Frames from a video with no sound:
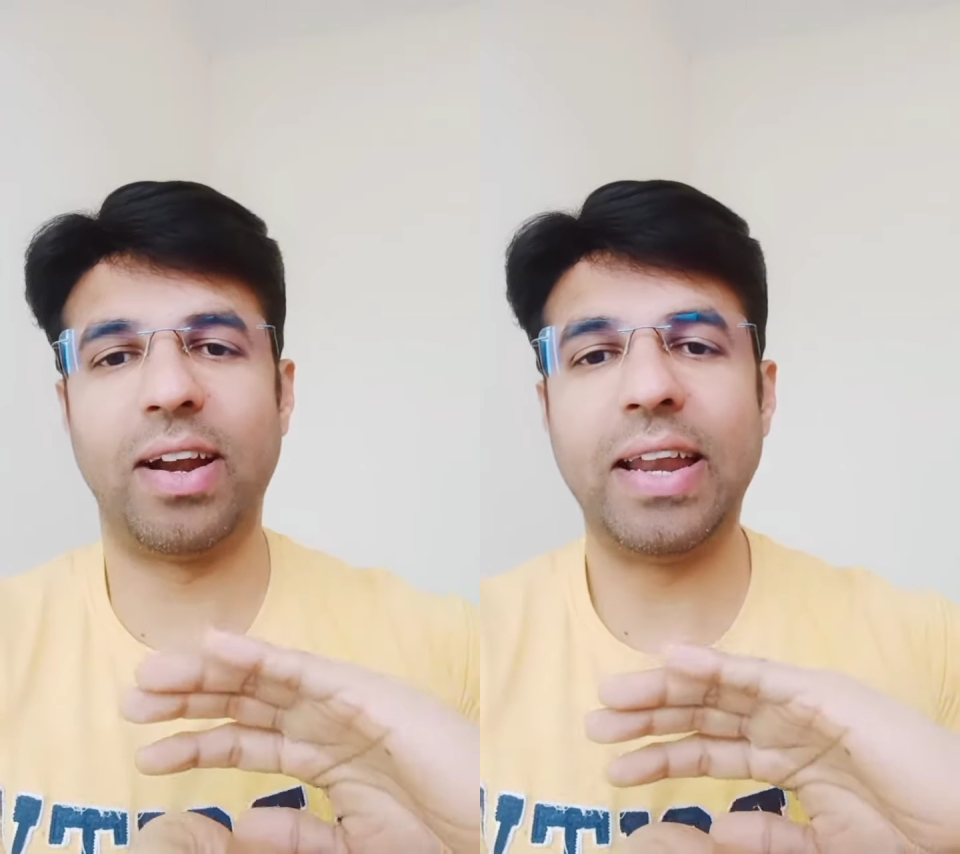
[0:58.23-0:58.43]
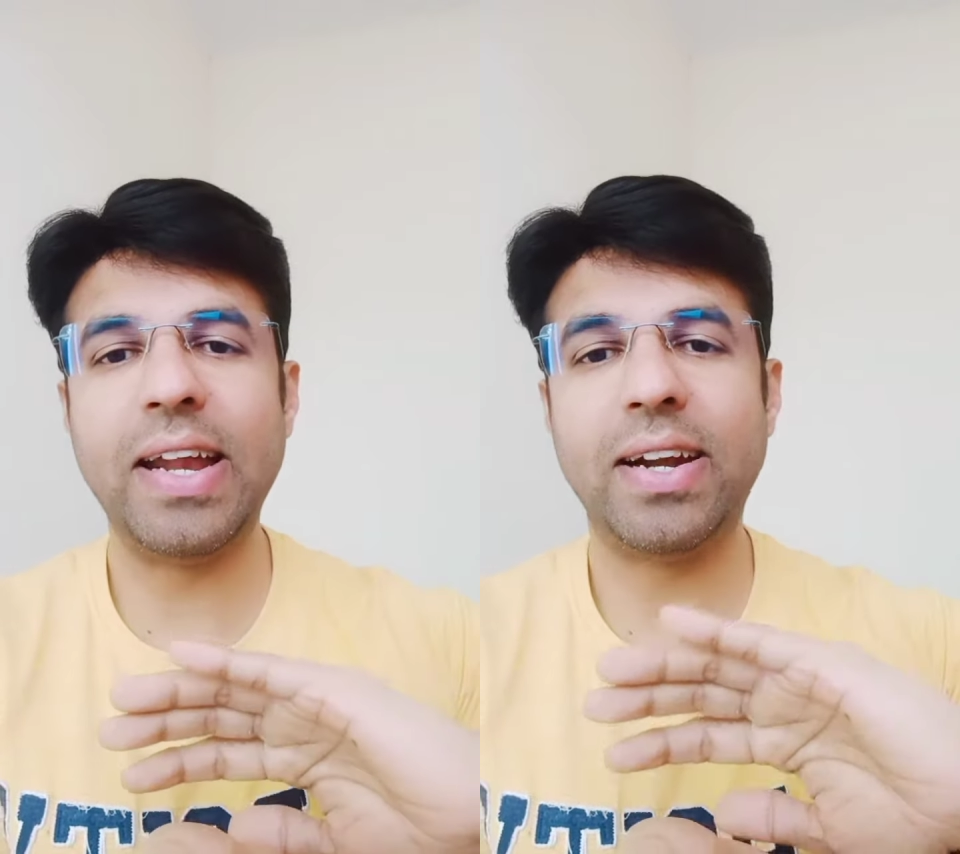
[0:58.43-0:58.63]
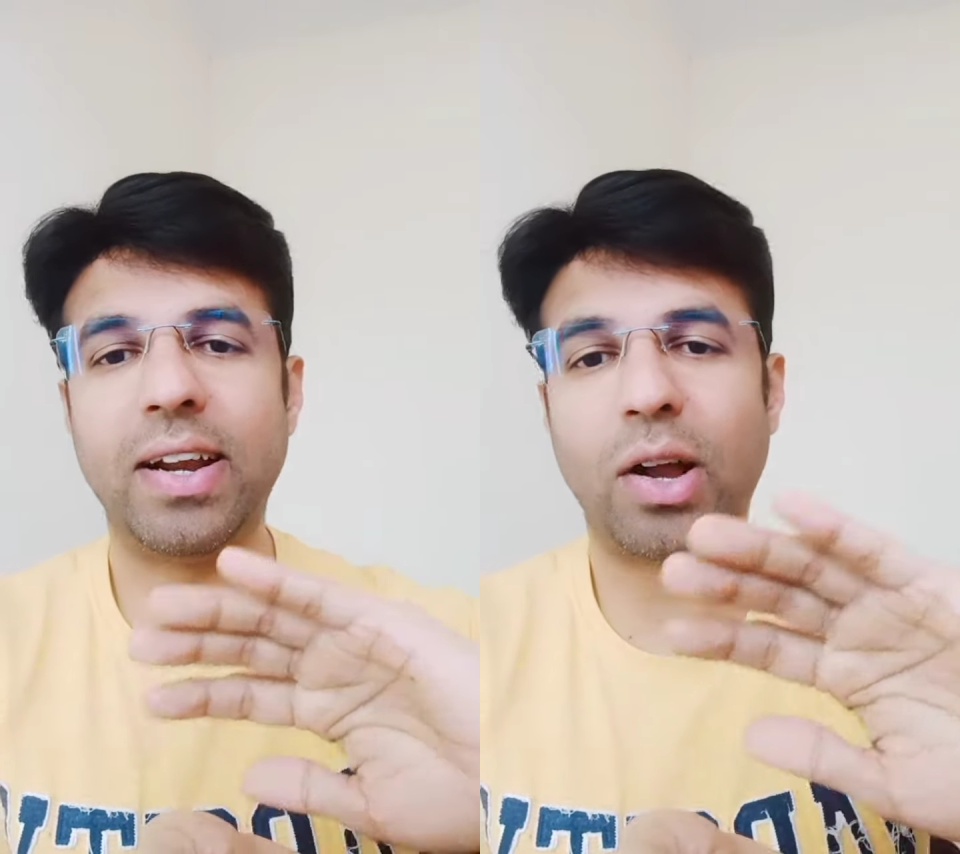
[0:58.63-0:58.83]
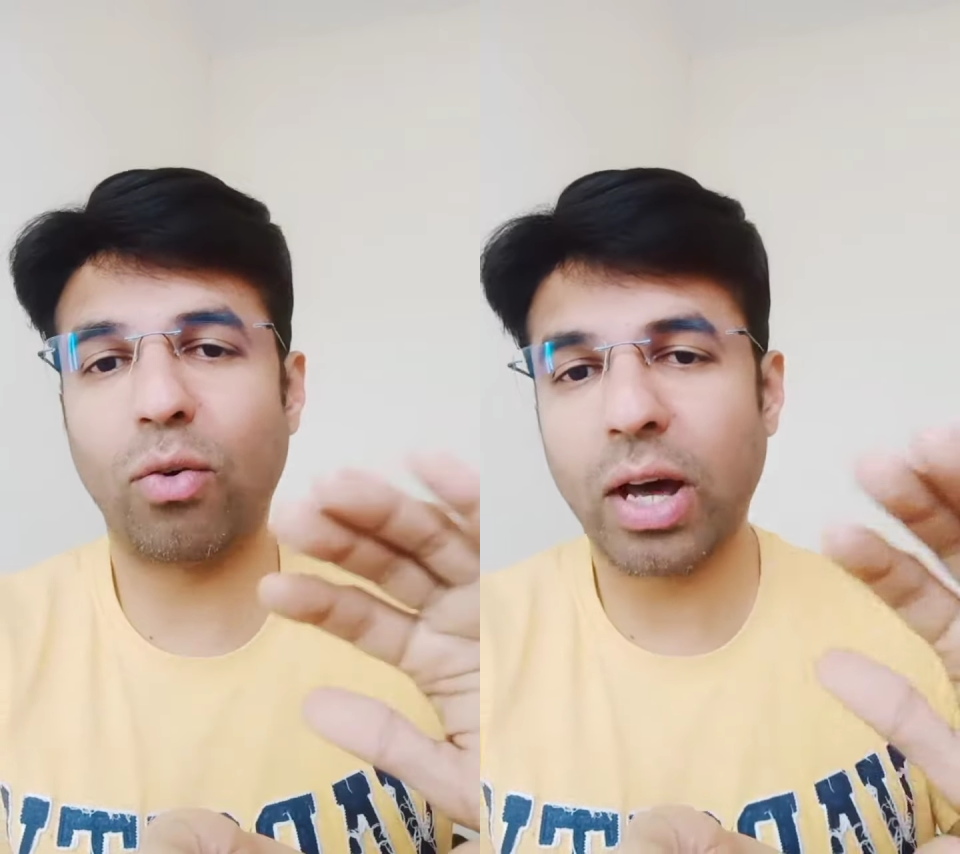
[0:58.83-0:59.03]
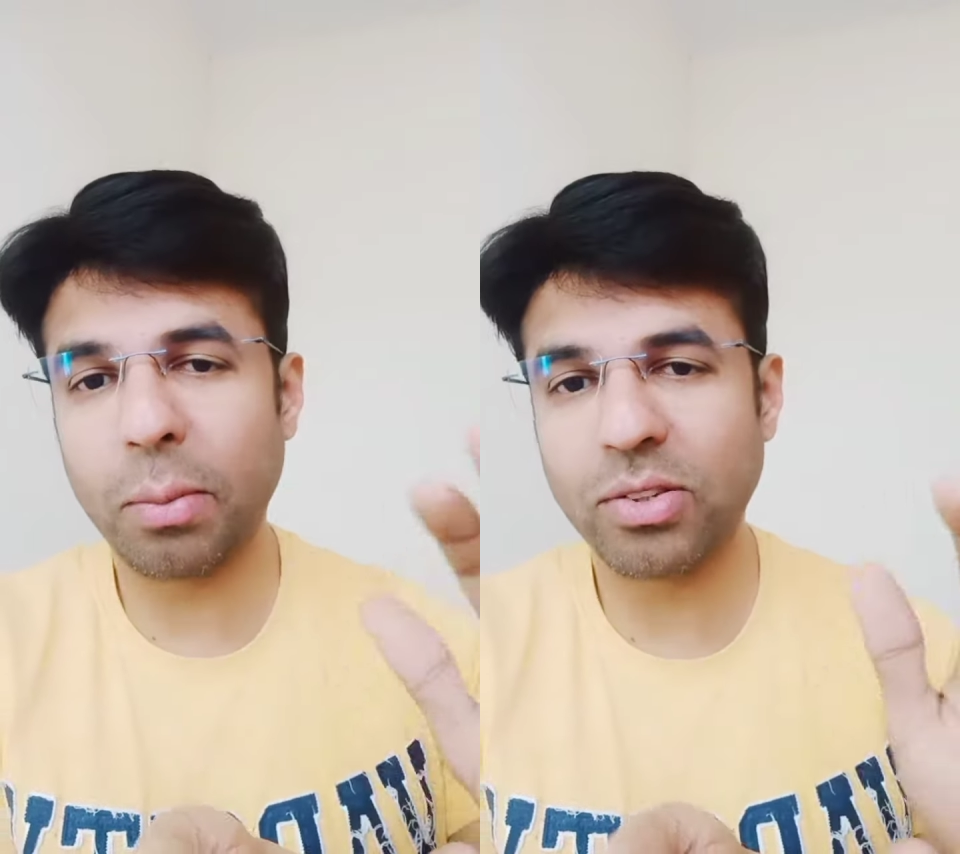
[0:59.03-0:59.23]
needed
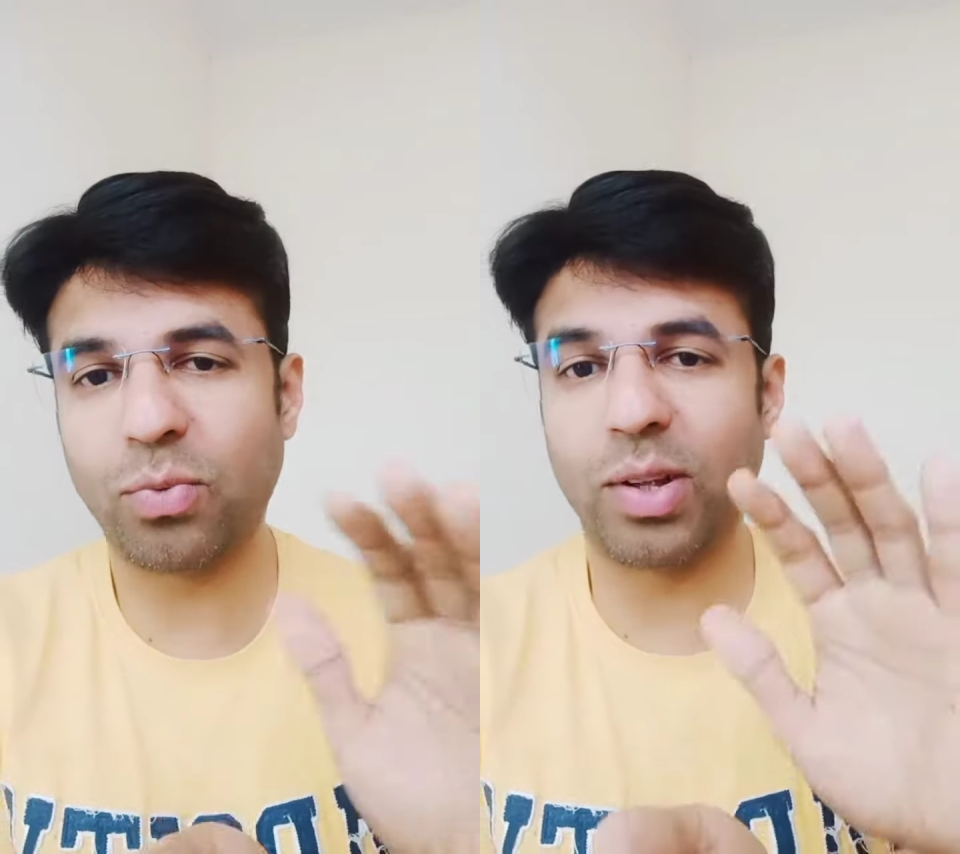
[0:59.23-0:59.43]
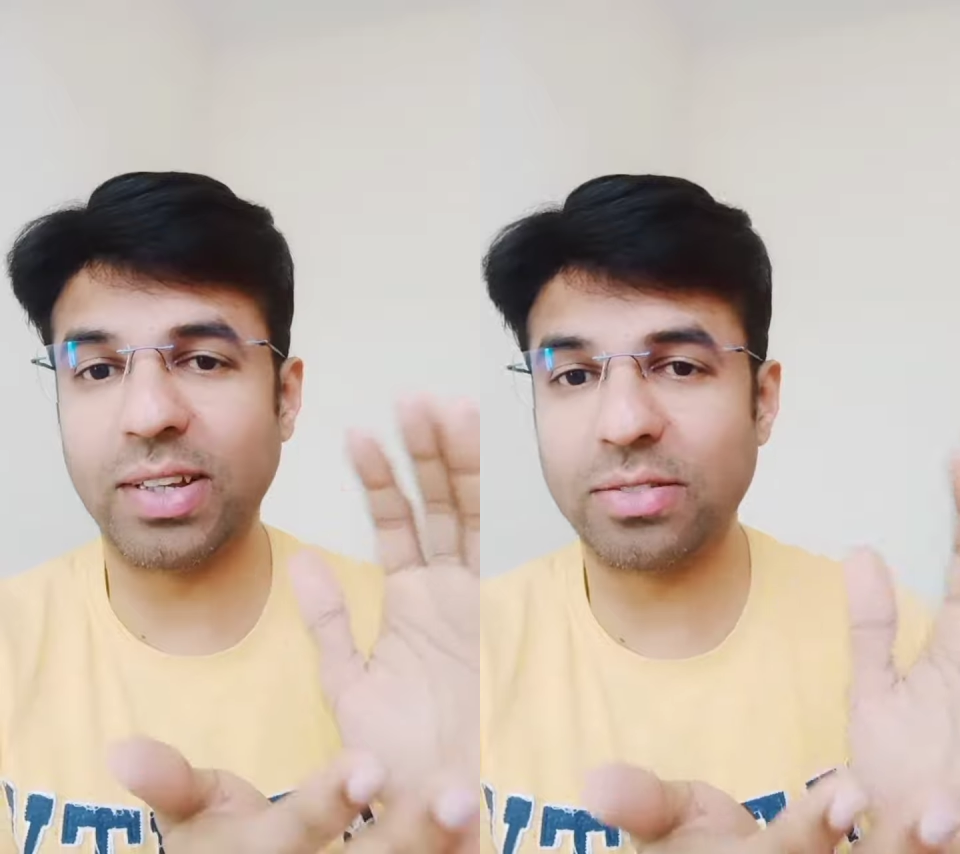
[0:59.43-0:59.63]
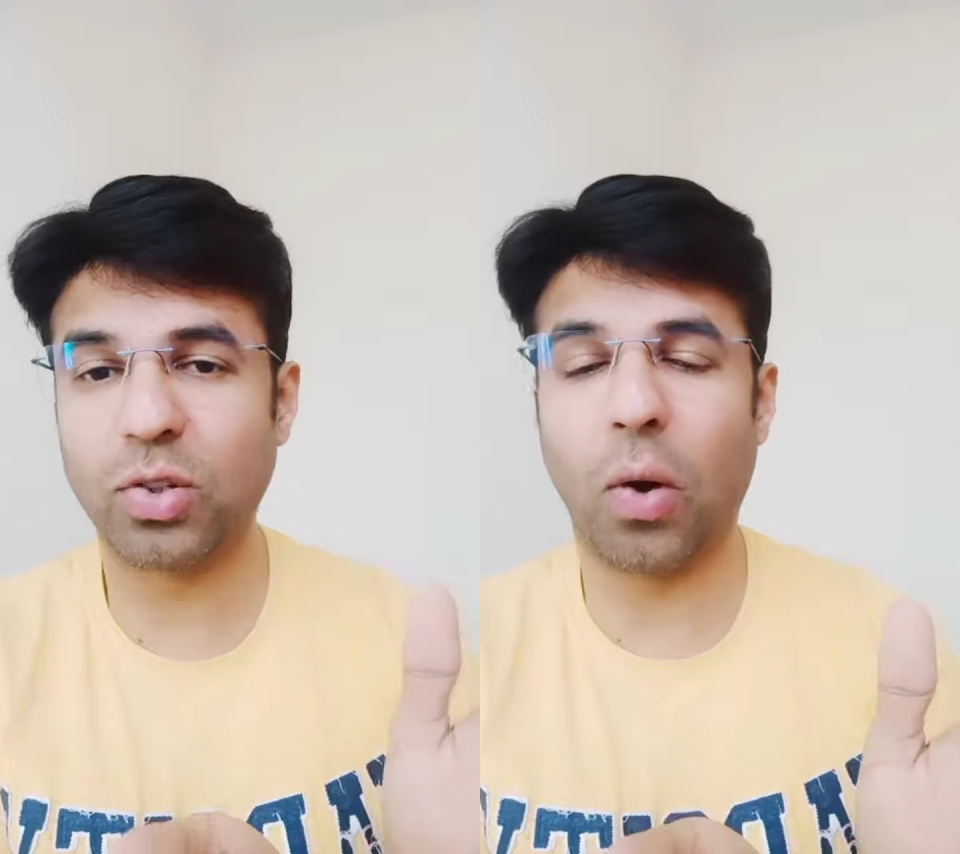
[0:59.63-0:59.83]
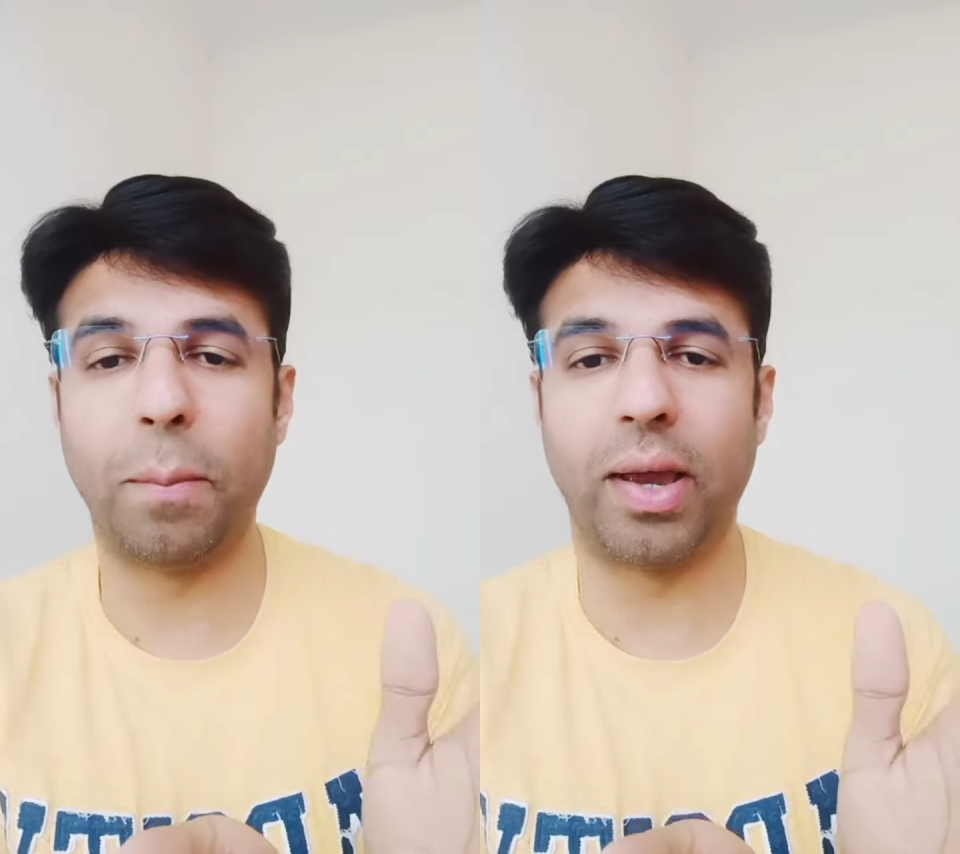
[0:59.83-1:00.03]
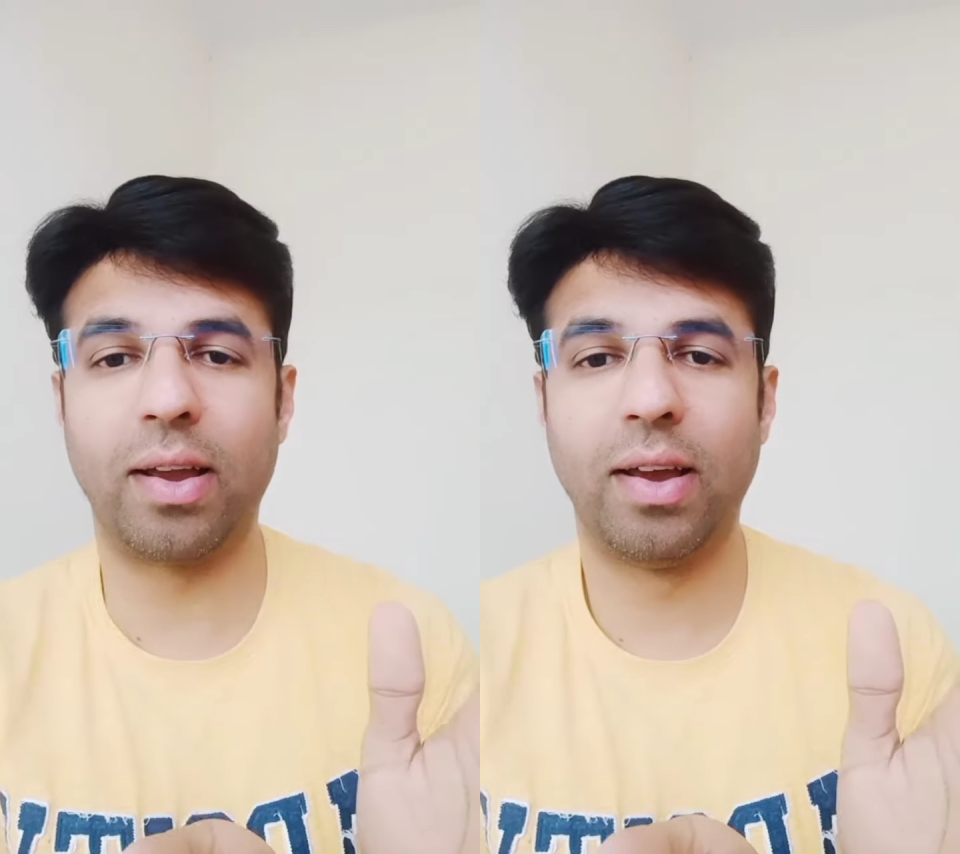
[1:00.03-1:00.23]
requirements for this
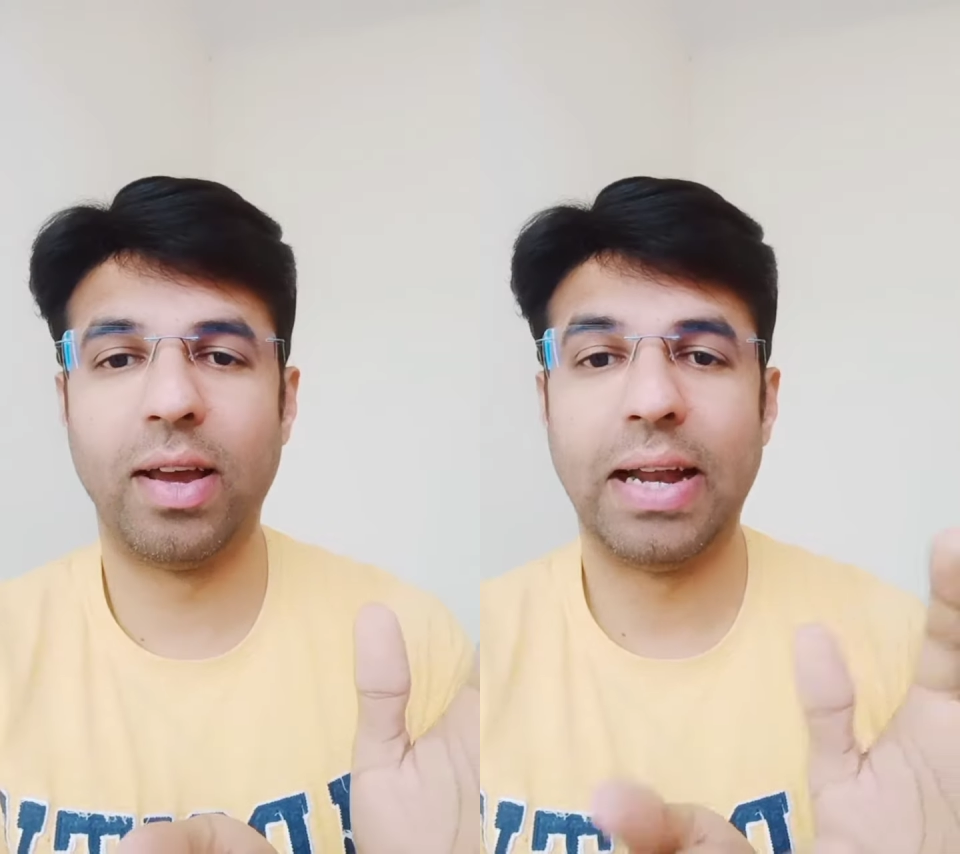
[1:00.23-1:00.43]
topic?